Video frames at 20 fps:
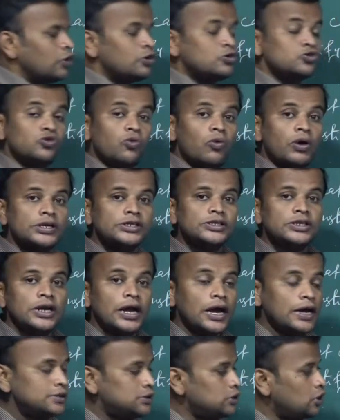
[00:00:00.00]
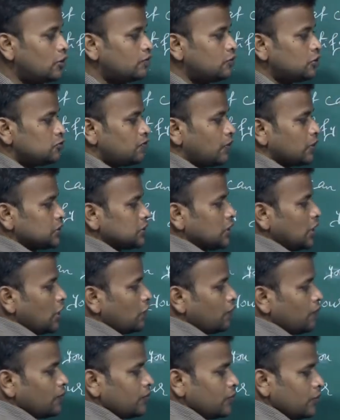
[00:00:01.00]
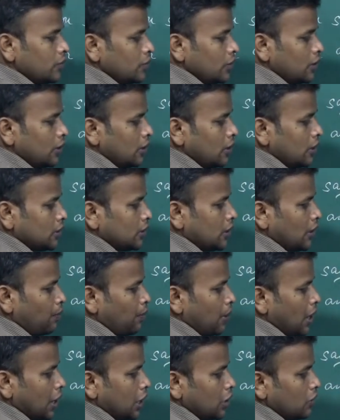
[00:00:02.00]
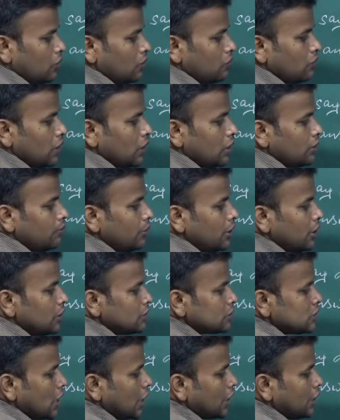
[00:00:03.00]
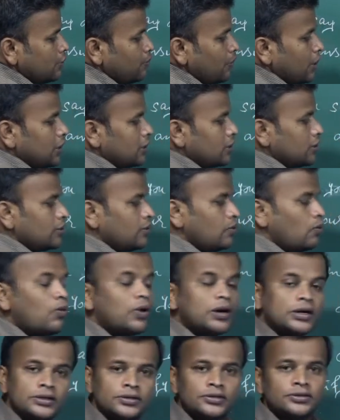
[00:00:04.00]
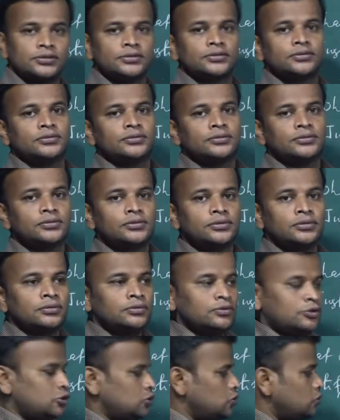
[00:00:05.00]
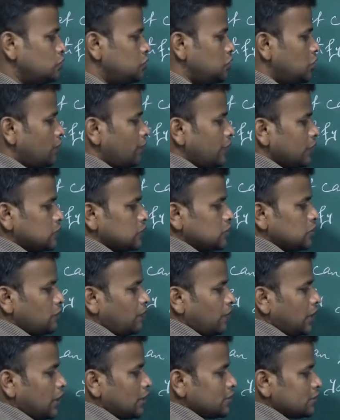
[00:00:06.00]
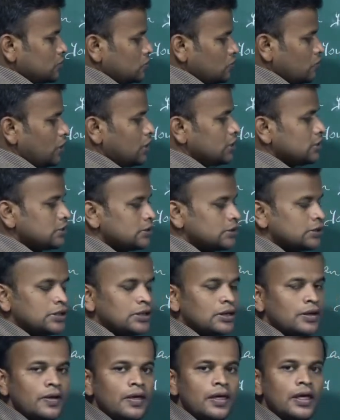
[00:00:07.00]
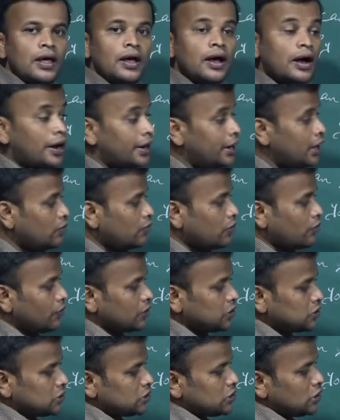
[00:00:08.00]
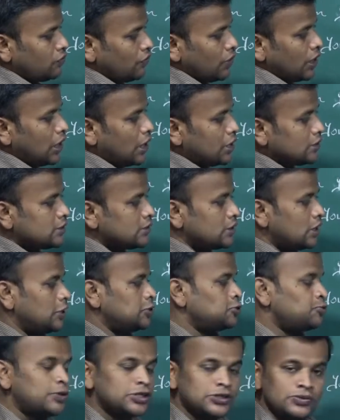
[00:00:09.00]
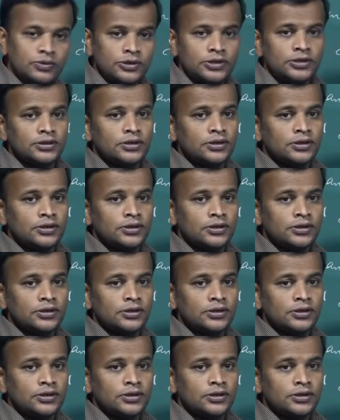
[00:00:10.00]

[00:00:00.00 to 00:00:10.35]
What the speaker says: So what is the nature of this function f? The bracket on variable is added by 1. So g of x is defined as 2x and f of x is defined as x plus 1.